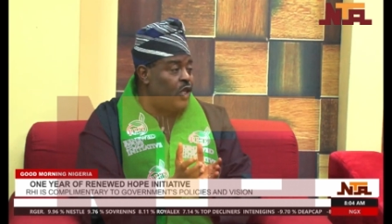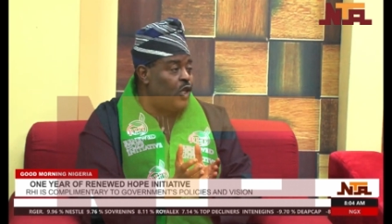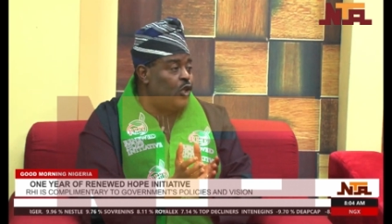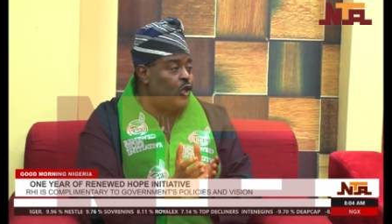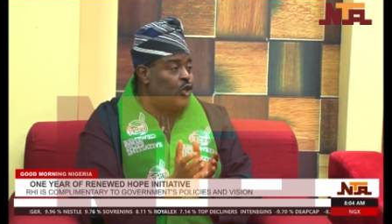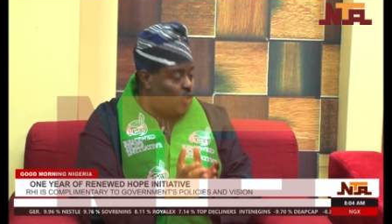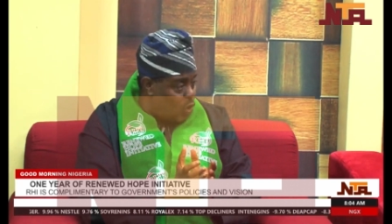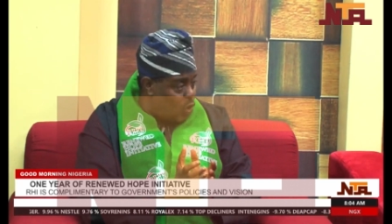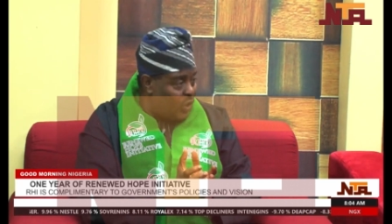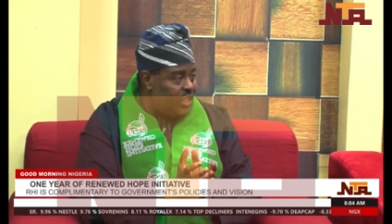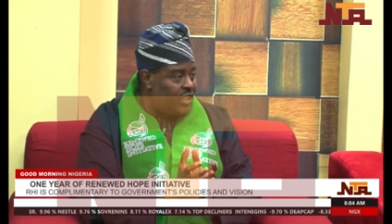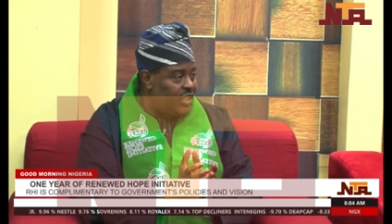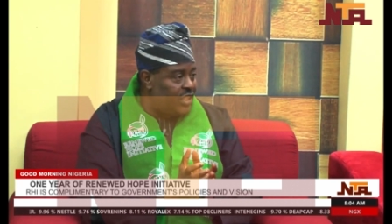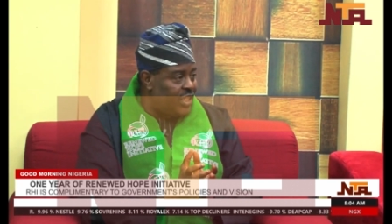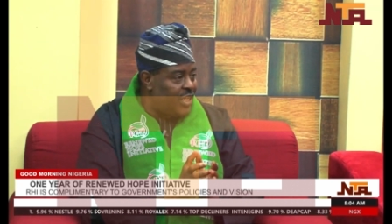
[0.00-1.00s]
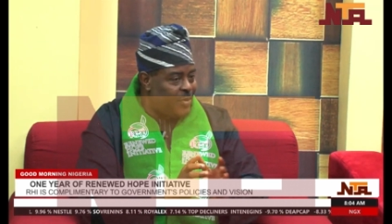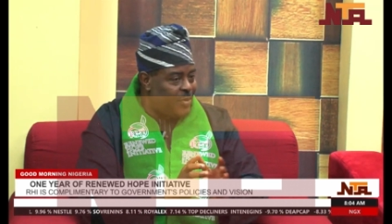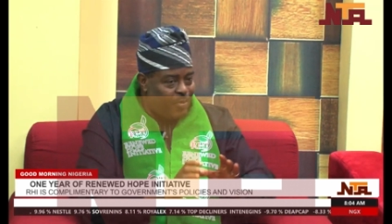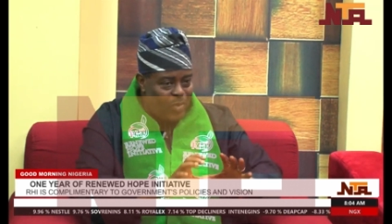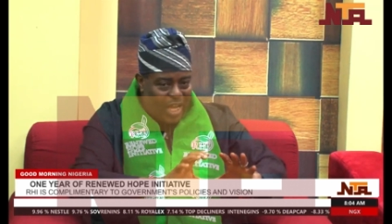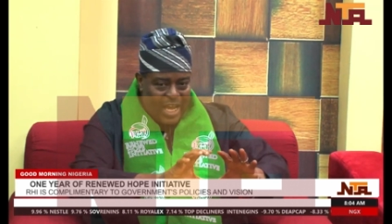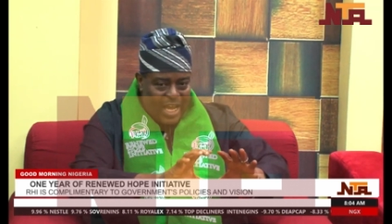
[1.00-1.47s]
such
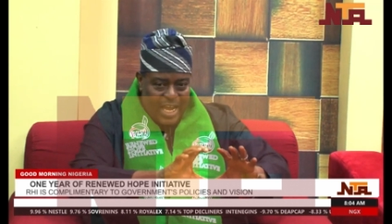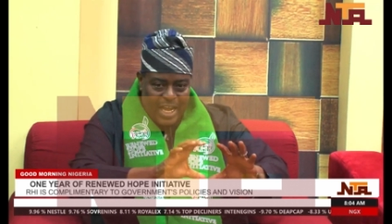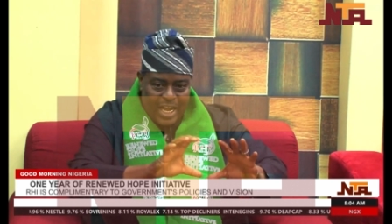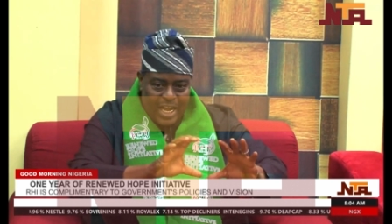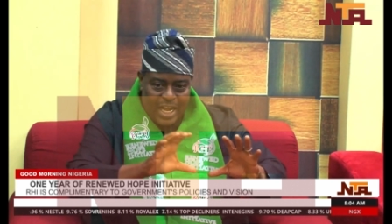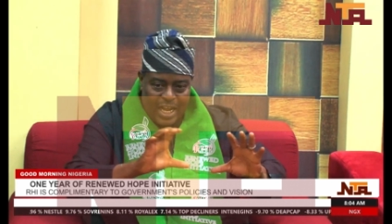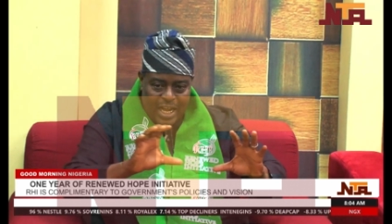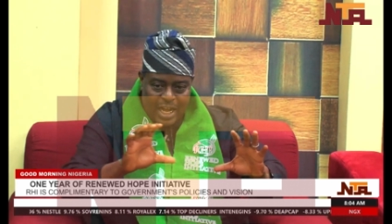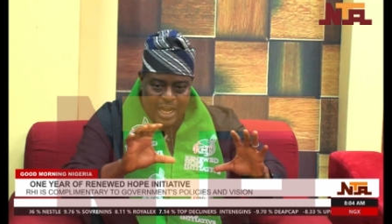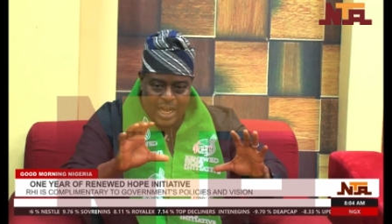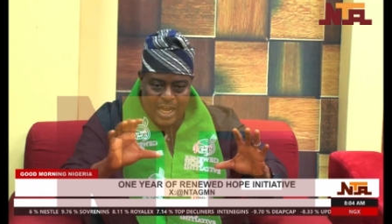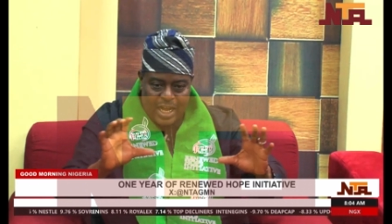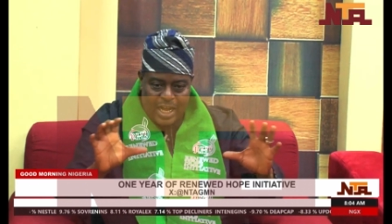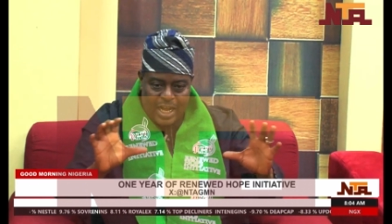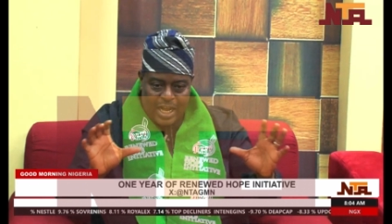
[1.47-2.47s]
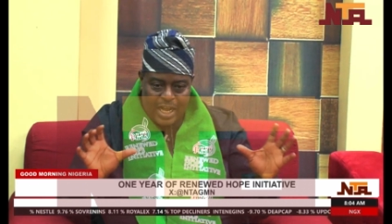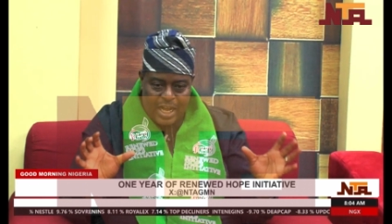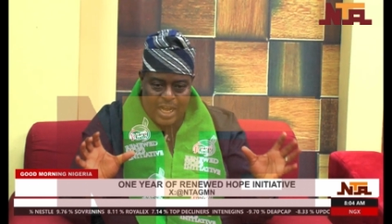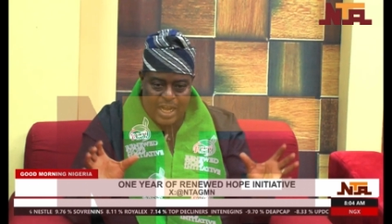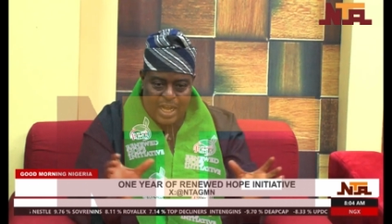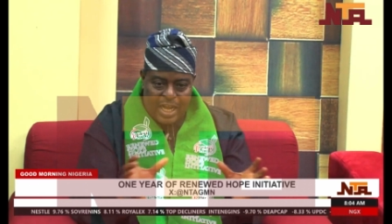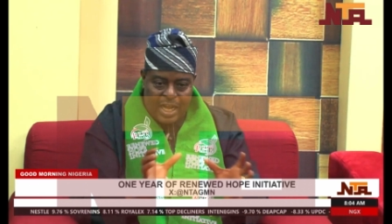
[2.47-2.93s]

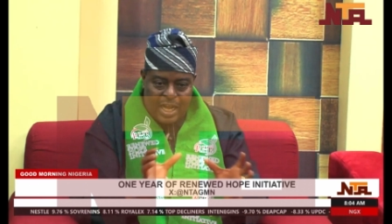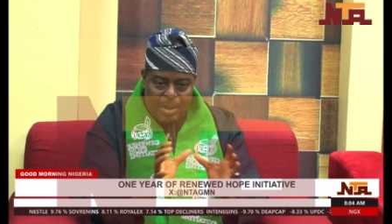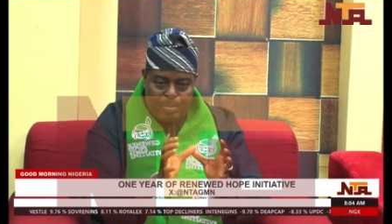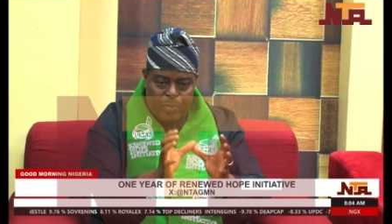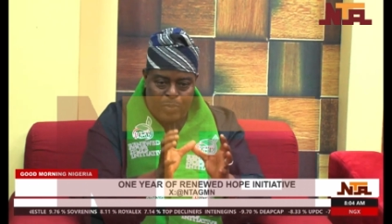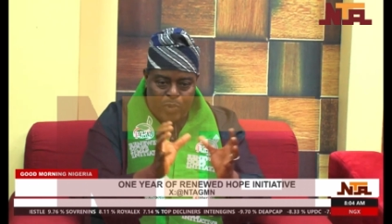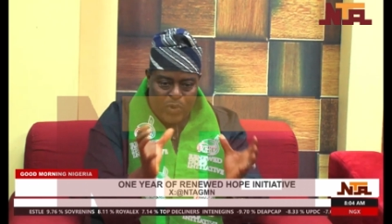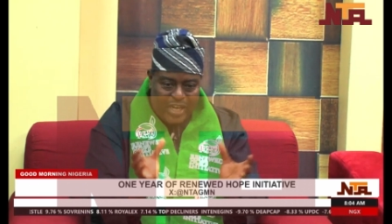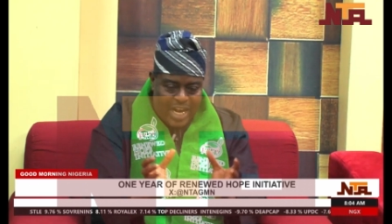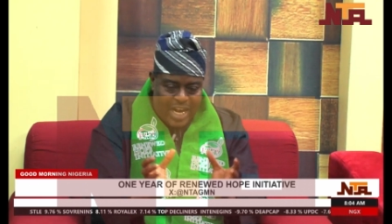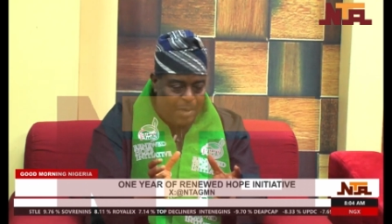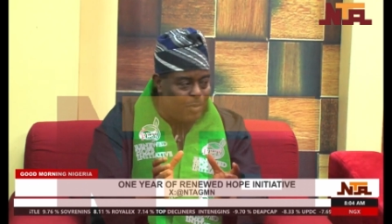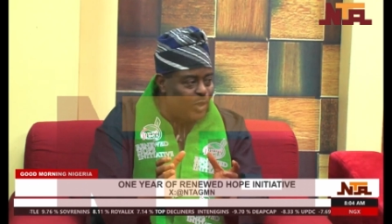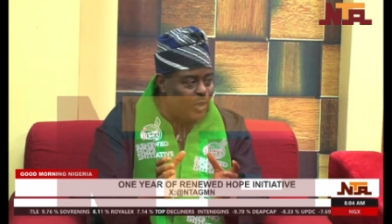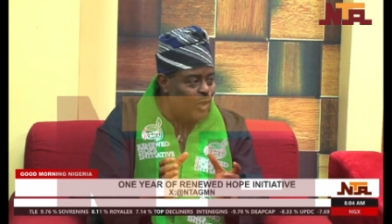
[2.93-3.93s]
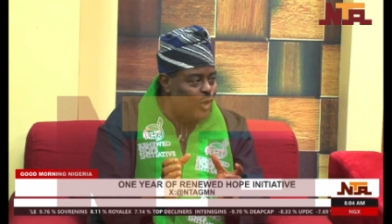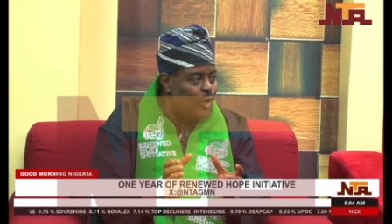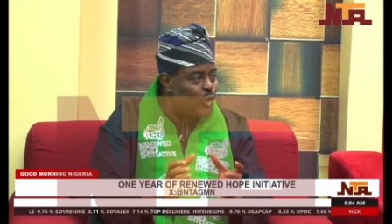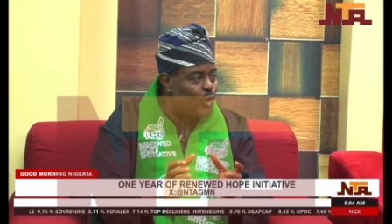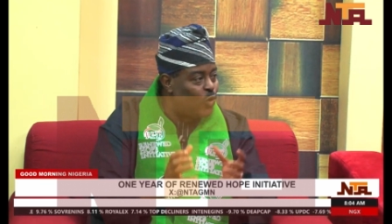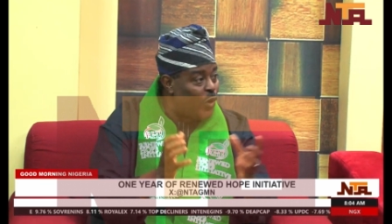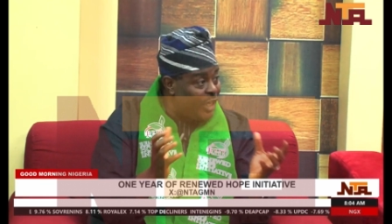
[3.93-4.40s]
a program
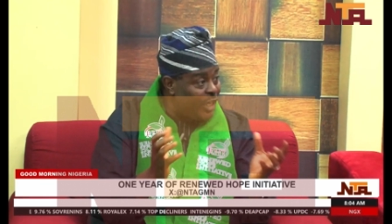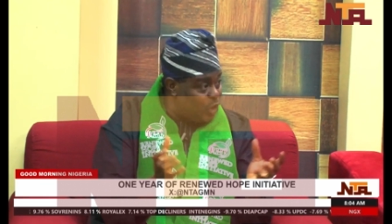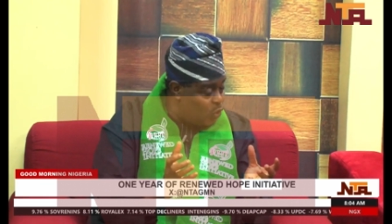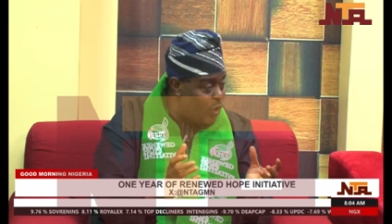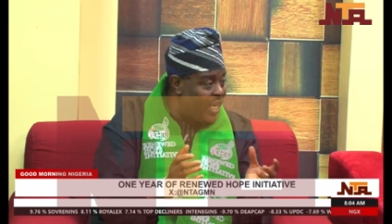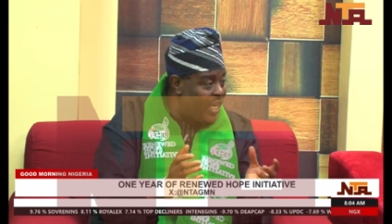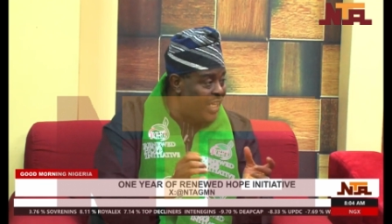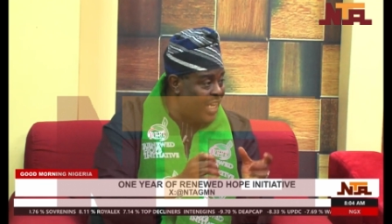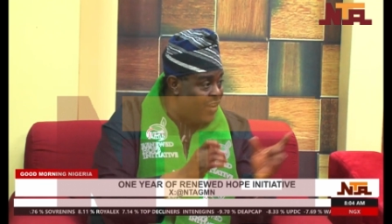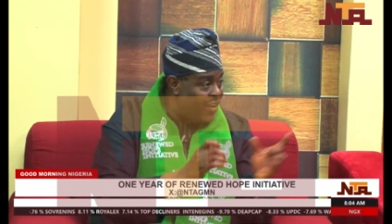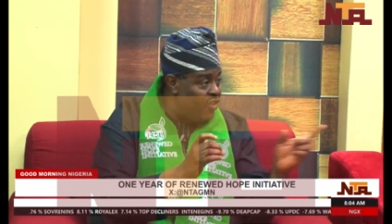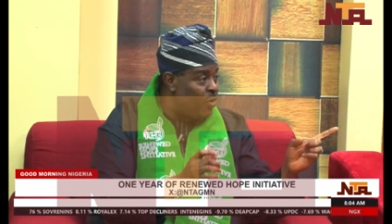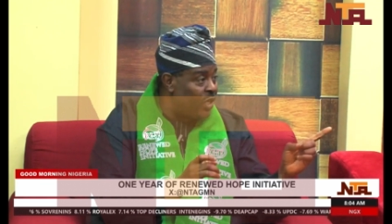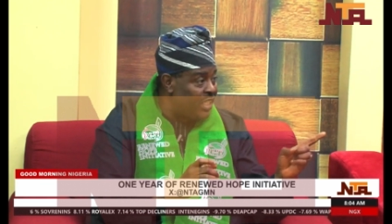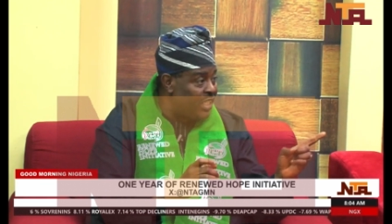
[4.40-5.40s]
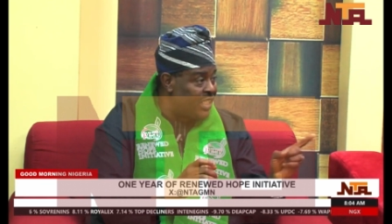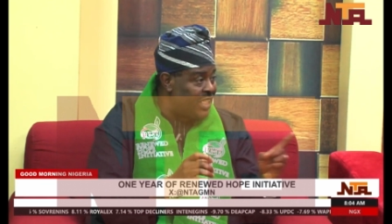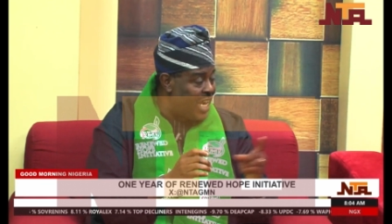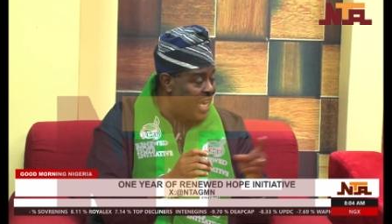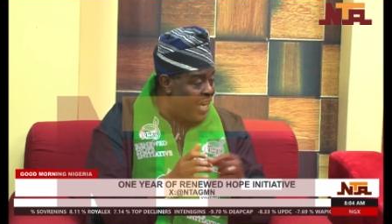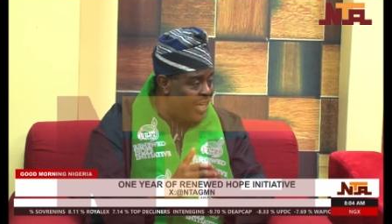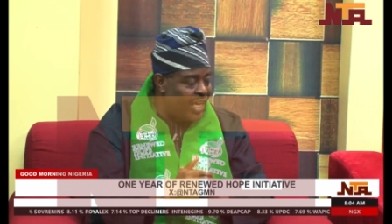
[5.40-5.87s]
to ensure that everybody is
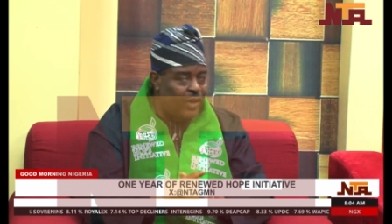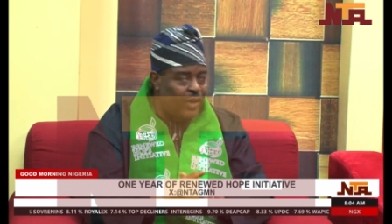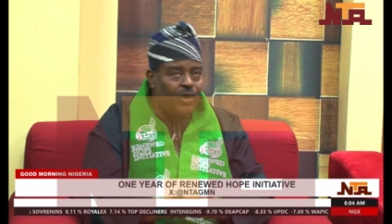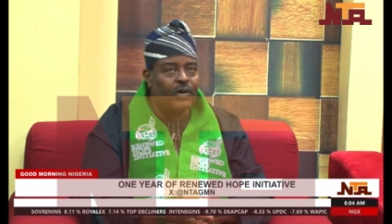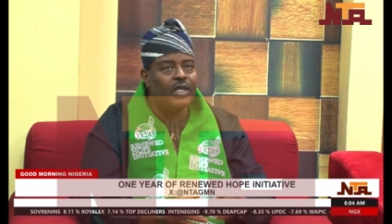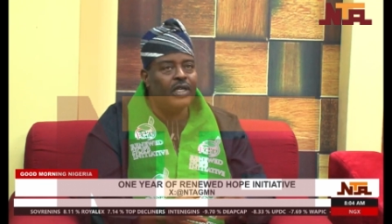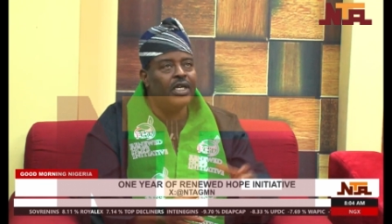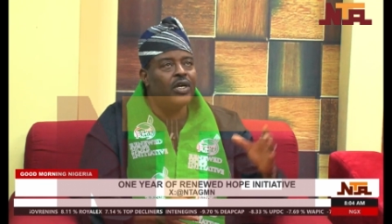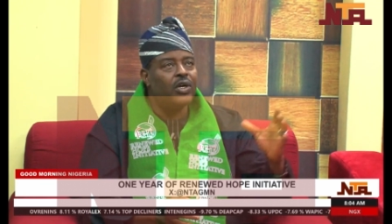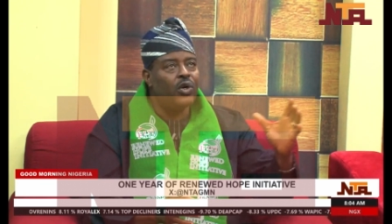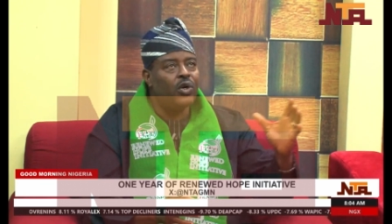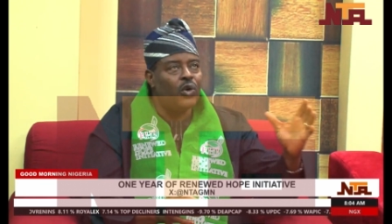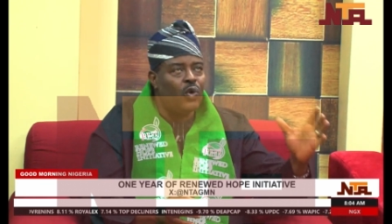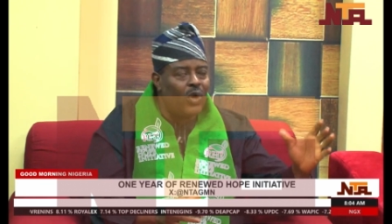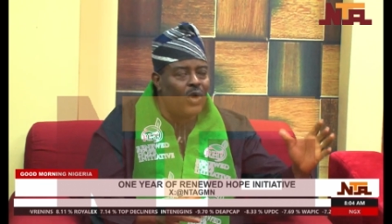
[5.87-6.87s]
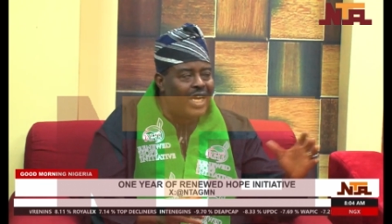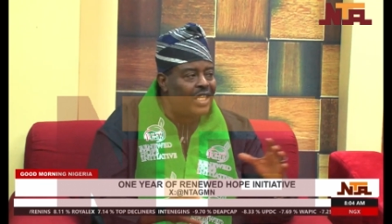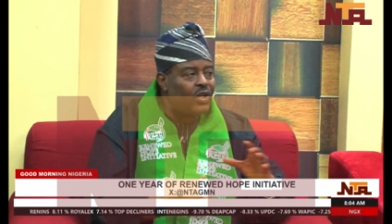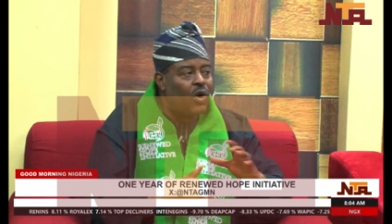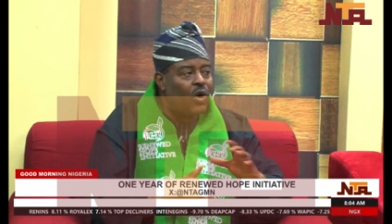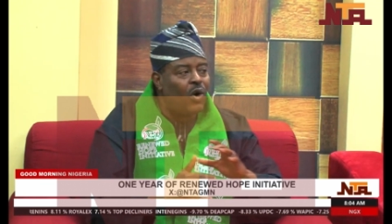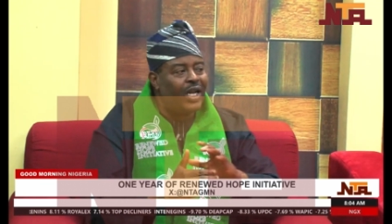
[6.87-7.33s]
carried along. Look
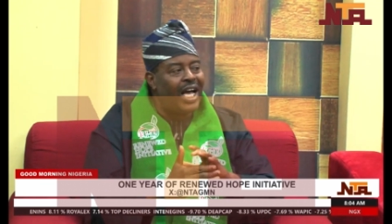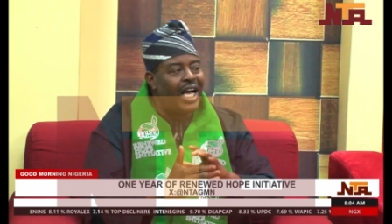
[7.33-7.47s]
at all our